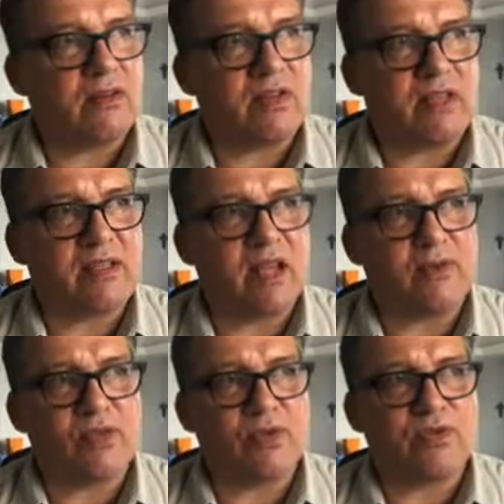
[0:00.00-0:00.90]
that time
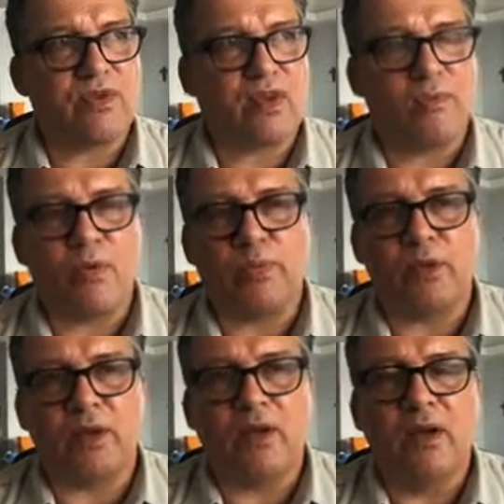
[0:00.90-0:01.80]
this was very
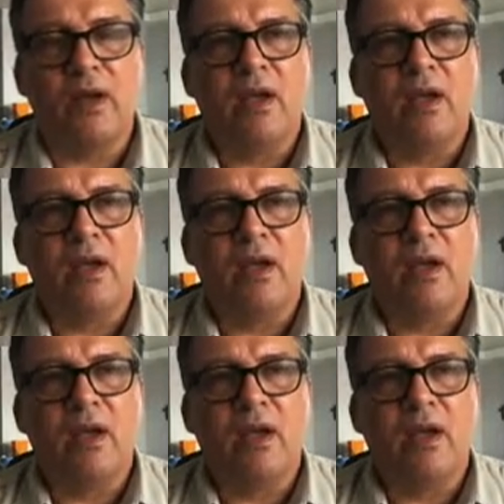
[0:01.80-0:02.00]
popular.